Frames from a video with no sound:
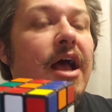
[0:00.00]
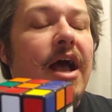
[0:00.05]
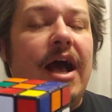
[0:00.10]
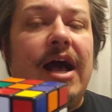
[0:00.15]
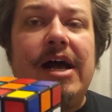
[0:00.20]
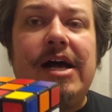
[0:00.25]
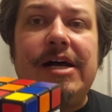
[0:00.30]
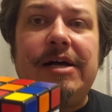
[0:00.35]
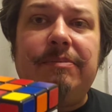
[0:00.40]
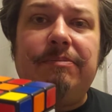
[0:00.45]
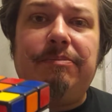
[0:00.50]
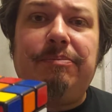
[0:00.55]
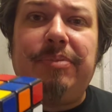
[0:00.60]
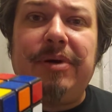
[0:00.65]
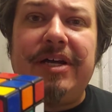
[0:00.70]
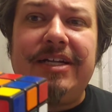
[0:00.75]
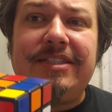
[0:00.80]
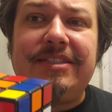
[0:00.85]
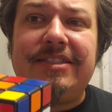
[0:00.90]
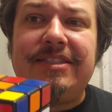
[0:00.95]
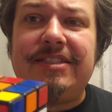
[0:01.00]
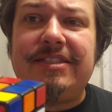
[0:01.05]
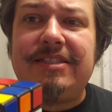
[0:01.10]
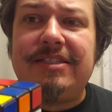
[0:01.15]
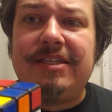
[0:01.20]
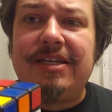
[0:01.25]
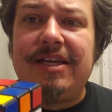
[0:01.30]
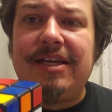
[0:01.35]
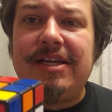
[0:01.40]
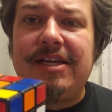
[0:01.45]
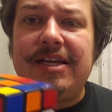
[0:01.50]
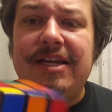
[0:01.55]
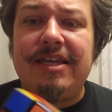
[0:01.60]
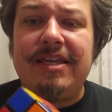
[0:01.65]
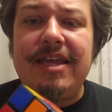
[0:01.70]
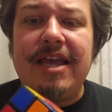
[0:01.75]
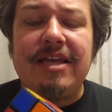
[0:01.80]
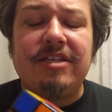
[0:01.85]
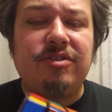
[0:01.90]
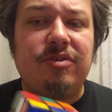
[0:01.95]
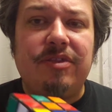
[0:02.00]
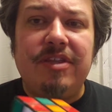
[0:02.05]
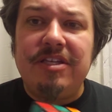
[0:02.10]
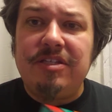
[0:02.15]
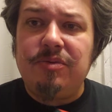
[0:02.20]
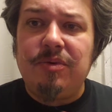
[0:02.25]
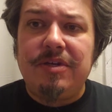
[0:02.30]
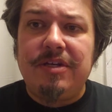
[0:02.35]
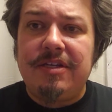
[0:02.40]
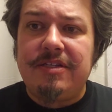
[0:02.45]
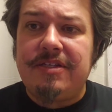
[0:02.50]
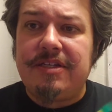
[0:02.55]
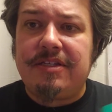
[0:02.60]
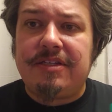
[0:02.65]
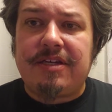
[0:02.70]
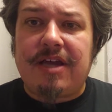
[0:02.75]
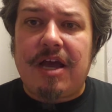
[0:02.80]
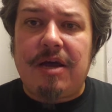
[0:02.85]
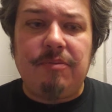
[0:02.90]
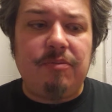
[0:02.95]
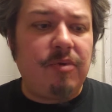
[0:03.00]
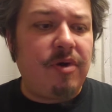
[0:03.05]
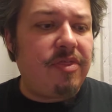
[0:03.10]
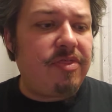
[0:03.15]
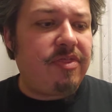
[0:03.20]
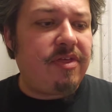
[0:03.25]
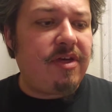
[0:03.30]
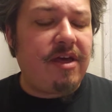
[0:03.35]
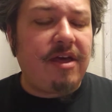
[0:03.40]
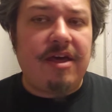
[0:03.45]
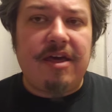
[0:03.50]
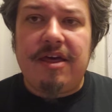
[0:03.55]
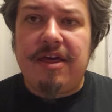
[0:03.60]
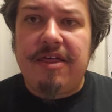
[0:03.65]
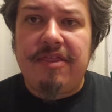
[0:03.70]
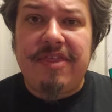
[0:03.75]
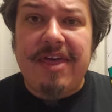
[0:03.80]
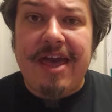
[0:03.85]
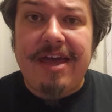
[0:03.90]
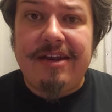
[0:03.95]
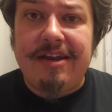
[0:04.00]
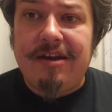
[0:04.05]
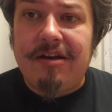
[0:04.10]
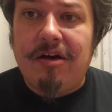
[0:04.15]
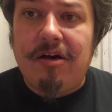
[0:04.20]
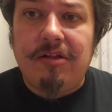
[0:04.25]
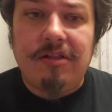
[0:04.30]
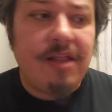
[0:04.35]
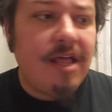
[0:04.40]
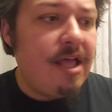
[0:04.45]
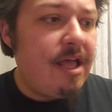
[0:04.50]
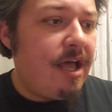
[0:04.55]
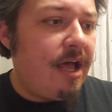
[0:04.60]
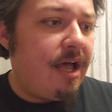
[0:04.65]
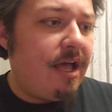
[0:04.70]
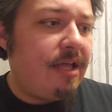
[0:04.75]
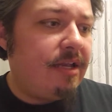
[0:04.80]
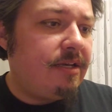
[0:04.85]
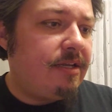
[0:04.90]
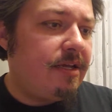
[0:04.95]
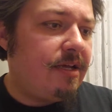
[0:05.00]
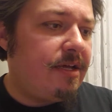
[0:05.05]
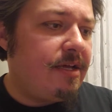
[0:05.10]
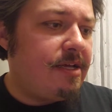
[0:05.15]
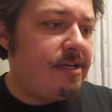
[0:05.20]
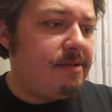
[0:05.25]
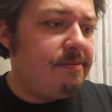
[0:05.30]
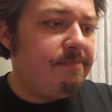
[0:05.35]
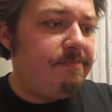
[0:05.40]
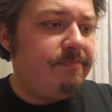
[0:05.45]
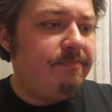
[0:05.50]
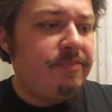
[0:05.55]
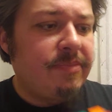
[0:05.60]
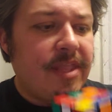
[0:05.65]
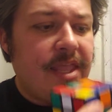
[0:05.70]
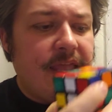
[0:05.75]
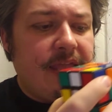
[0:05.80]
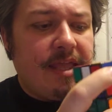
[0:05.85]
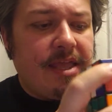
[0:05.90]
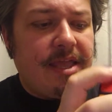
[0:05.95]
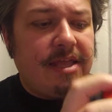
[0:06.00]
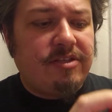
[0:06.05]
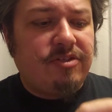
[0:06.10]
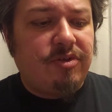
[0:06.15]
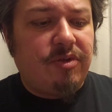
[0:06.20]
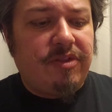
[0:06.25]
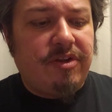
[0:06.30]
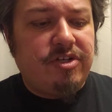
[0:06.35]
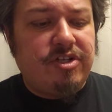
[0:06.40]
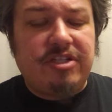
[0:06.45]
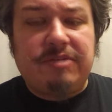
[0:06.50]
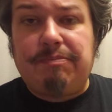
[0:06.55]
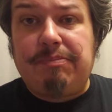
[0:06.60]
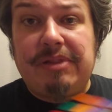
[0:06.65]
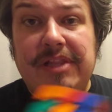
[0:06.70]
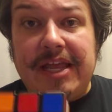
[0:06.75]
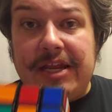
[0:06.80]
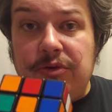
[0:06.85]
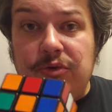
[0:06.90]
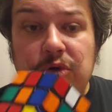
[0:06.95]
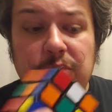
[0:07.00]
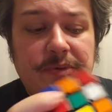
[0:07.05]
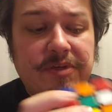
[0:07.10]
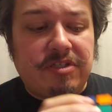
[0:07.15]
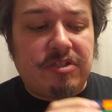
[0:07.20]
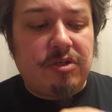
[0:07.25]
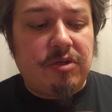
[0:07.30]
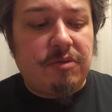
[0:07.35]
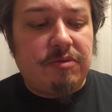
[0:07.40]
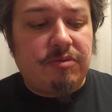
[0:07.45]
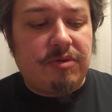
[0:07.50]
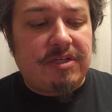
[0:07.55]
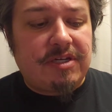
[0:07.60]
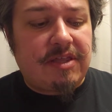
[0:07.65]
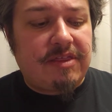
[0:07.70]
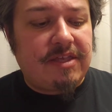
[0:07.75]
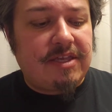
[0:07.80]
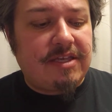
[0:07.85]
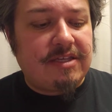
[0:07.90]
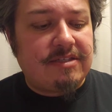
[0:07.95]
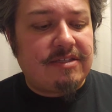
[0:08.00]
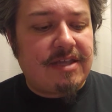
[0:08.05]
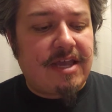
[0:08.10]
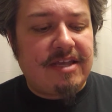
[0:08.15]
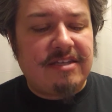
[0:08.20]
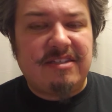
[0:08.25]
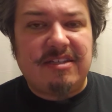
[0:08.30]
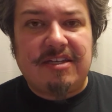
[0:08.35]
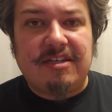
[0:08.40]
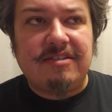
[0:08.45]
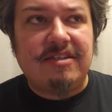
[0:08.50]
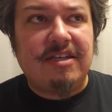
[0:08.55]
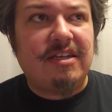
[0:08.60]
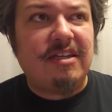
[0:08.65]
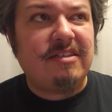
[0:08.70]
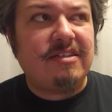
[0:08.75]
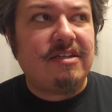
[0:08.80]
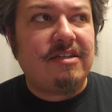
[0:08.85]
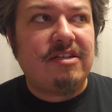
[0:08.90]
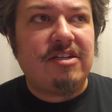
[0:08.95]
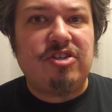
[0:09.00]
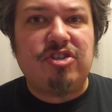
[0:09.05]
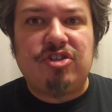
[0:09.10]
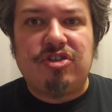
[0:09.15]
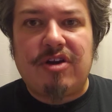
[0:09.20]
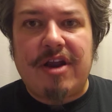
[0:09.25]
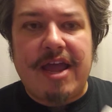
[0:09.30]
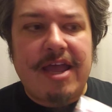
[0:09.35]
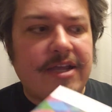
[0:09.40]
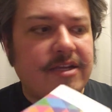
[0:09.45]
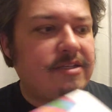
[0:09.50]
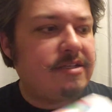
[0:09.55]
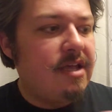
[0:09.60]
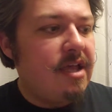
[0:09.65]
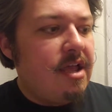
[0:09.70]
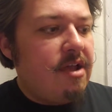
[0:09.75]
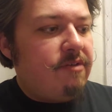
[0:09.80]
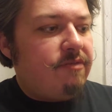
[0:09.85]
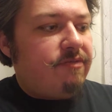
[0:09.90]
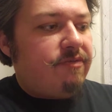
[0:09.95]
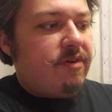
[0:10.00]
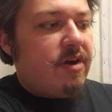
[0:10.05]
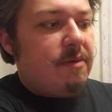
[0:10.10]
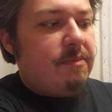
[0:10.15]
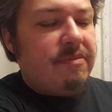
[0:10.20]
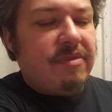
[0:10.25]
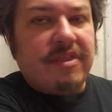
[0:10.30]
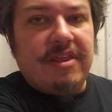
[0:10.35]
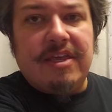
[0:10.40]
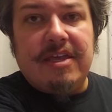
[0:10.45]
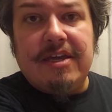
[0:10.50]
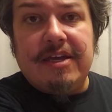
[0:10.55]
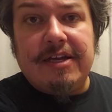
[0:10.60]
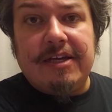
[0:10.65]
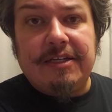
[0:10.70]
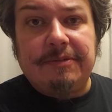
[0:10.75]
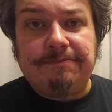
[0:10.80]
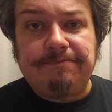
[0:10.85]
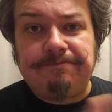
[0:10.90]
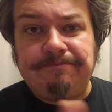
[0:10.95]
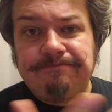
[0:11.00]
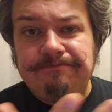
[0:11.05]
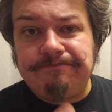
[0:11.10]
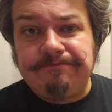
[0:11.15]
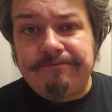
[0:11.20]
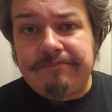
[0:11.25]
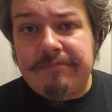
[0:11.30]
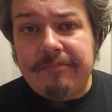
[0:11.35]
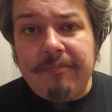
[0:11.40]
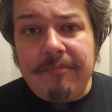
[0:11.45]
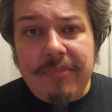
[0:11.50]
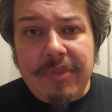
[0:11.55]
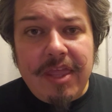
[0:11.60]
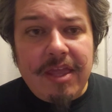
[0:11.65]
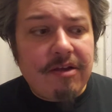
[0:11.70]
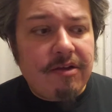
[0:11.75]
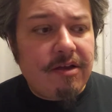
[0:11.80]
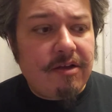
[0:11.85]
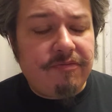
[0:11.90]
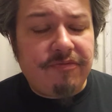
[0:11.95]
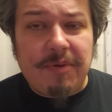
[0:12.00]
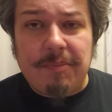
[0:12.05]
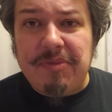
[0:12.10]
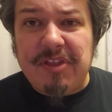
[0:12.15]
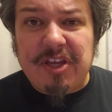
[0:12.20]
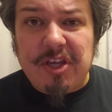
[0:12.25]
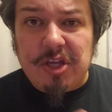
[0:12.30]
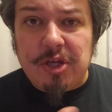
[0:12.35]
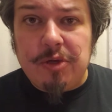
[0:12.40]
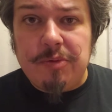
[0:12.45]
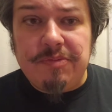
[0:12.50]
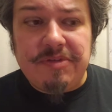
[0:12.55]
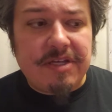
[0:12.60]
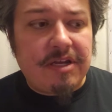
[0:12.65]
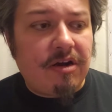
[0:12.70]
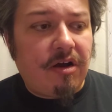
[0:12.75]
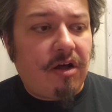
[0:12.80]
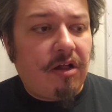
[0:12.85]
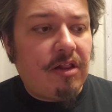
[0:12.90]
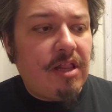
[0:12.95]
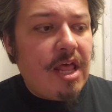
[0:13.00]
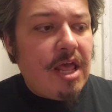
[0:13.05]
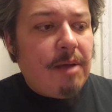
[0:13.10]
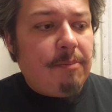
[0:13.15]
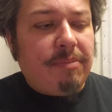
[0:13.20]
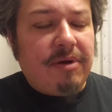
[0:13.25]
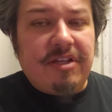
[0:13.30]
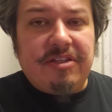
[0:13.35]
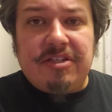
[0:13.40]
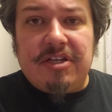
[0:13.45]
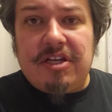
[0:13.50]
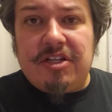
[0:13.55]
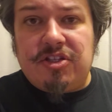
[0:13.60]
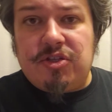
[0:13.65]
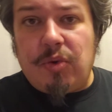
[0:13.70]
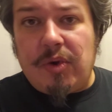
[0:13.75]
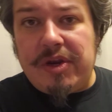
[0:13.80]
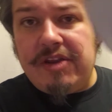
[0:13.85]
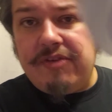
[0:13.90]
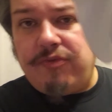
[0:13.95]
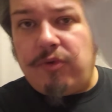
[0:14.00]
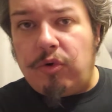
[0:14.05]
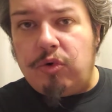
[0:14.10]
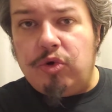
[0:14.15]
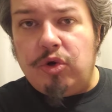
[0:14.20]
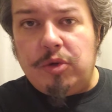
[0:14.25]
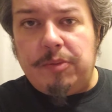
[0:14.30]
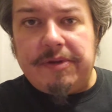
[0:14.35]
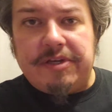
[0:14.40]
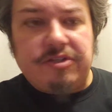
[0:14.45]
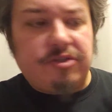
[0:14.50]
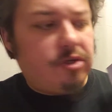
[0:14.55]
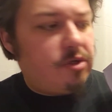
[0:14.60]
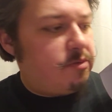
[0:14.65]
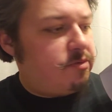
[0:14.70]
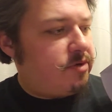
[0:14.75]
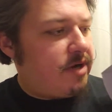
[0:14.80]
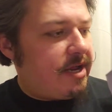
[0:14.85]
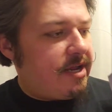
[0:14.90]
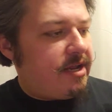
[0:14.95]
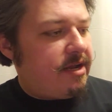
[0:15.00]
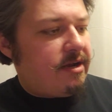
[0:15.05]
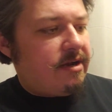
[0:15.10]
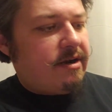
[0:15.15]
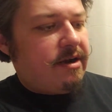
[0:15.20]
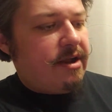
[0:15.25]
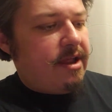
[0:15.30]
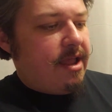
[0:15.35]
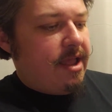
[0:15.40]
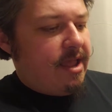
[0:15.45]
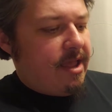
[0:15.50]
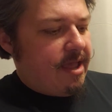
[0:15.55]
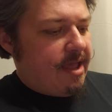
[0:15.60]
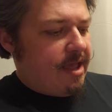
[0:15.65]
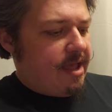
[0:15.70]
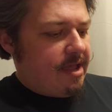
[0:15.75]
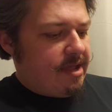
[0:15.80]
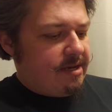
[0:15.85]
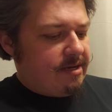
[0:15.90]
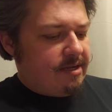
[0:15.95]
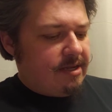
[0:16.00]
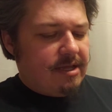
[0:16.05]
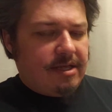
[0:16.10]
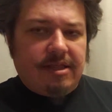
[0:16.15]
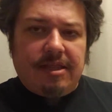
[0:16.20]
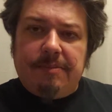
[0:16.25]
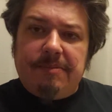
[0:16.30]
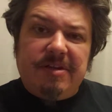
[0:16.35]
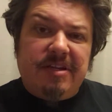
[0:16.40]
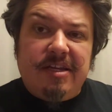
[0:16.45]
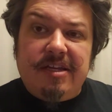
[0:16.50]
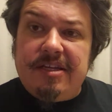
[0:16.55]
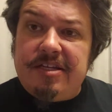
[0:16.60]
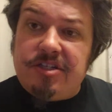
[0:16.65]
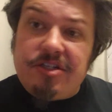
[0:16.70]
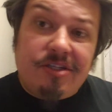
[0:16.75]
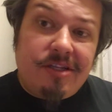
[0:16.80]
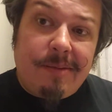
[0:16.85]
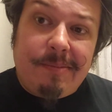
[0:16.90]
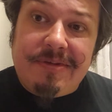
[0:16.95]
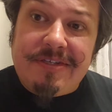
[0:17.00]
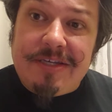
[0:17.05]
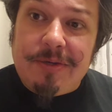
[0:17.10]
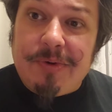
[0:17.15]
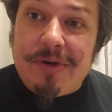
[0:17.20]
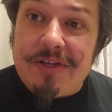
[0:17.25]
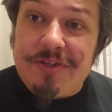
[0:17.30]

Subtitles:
Yeah, so this one doesn't come with that at all. And so they're just plain Rubik's Cubes, which I think is nice because it doesn't distract from the cubes at all. But 24 Rubik's Cubes right here. And let me see what else